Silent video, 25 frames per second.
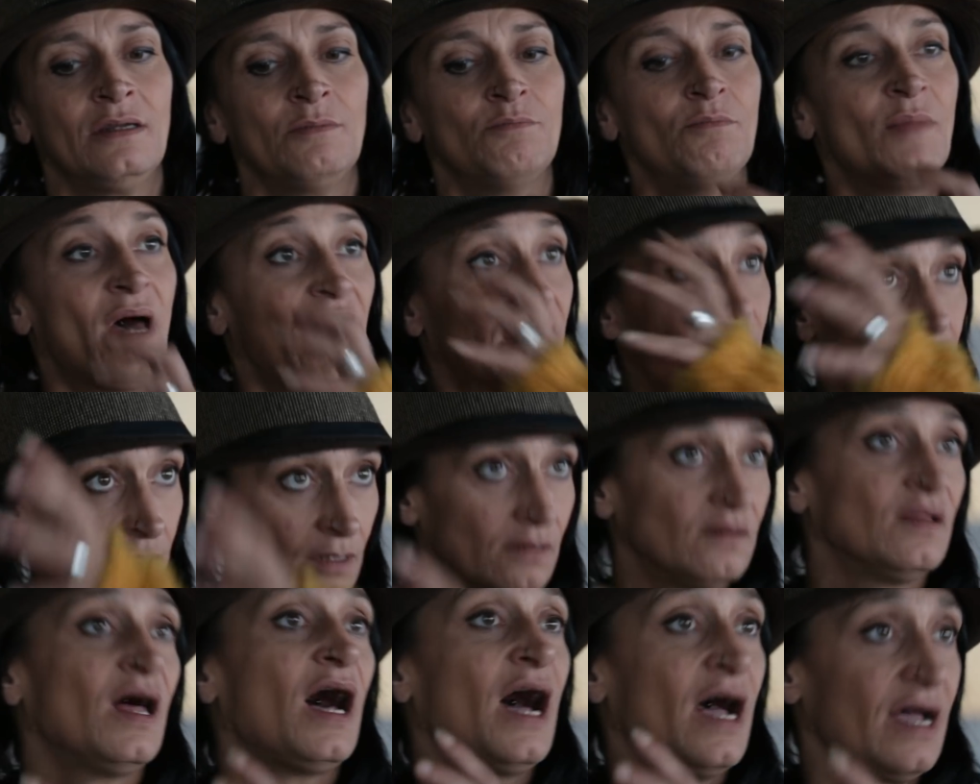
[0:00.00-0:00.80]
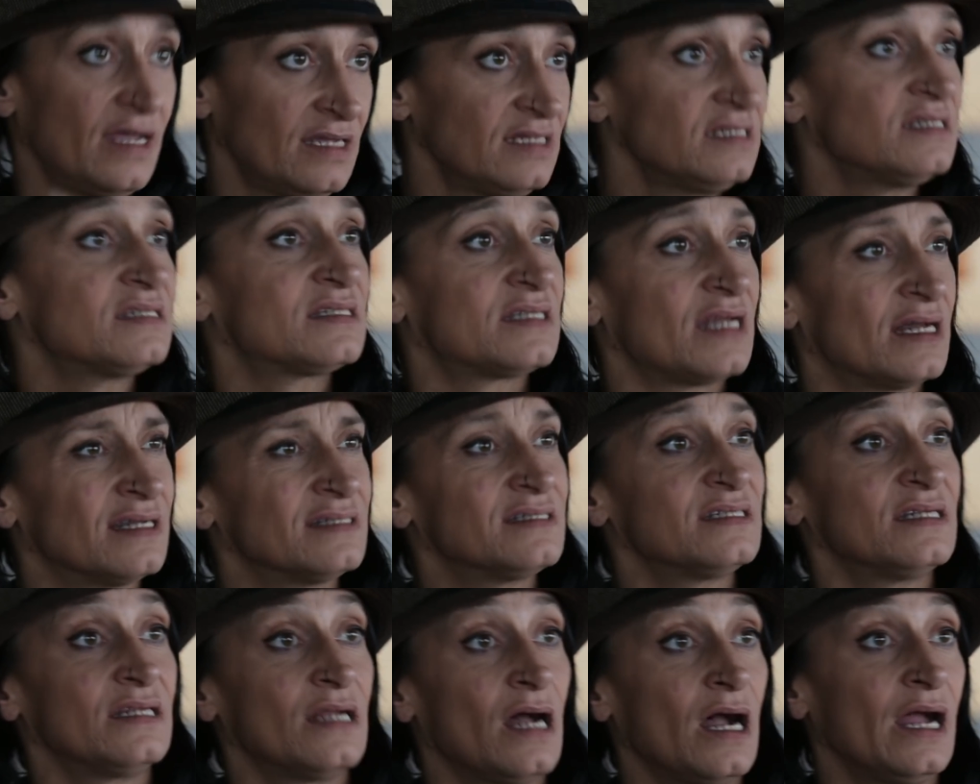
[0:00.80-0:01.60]
medicalized,
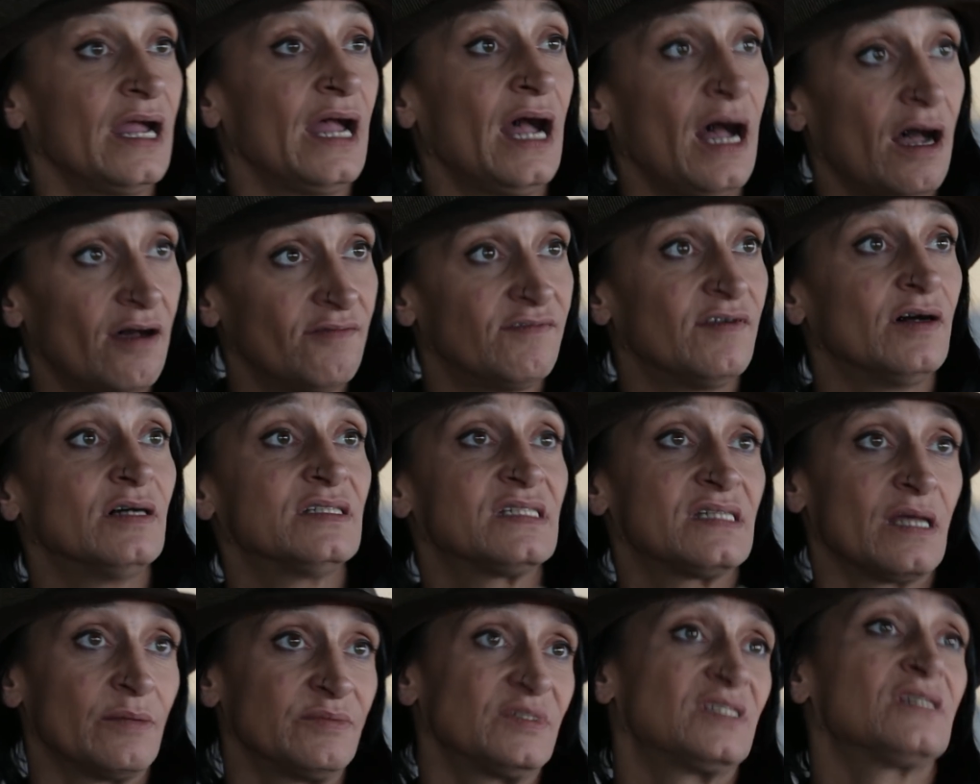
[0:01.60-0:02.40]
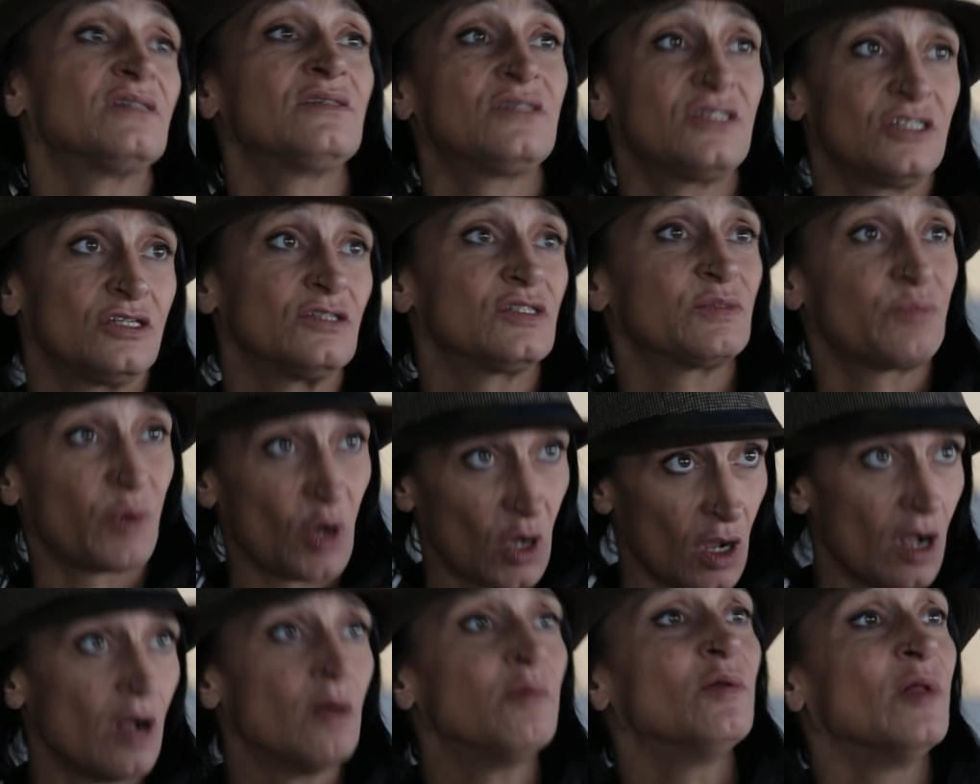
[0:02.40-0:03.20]
as in I have a substance use
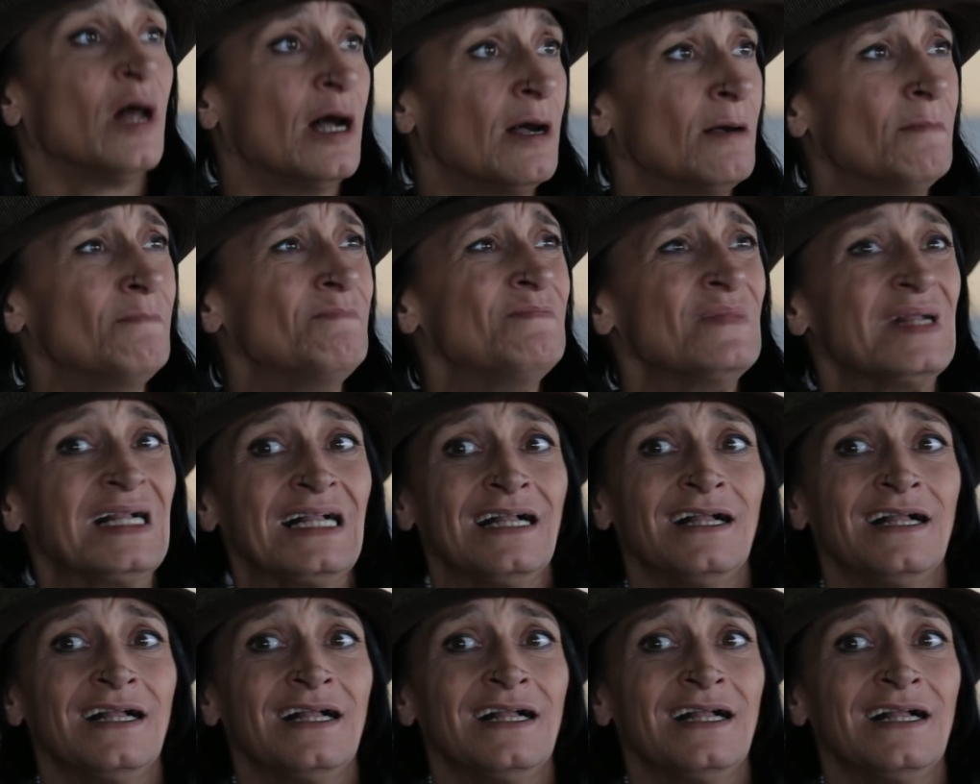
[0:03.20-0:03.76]
problem,